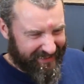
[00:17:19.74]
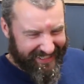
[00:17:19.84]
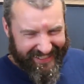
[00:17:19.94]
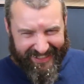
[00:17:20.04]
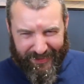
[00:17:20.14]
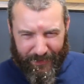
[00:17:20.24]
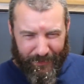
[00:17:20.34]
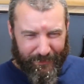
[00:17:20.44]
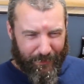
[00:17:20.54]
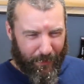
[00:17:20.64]

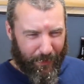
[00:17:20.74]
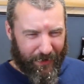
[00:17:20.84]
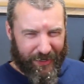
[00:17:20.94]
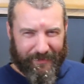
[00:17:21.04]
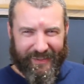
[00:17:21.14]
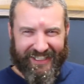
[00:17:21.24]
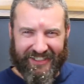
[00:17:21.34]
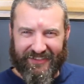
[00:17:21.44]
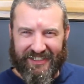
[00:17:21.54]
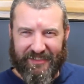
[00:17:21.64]
So warm and
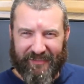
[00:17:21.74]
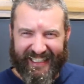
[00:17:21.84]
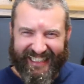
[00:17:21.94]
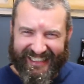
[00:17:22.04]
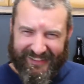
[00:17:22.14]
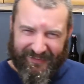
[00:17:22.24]
creamy.